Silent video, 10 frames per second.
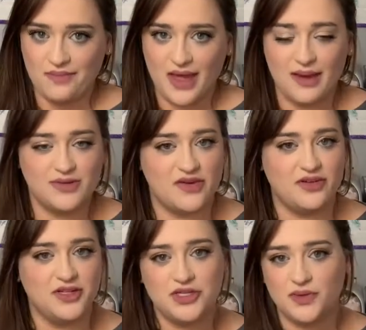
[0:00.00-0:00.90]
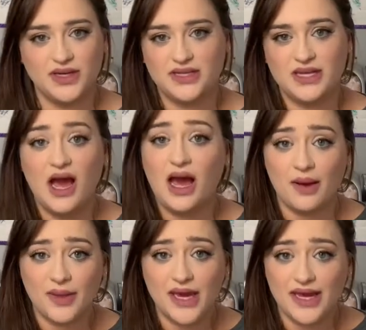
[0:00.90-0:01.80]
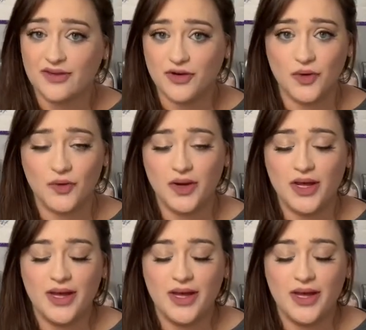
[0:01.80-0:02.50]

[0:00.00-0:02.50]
I'm definitely doing it as a hobby. I have no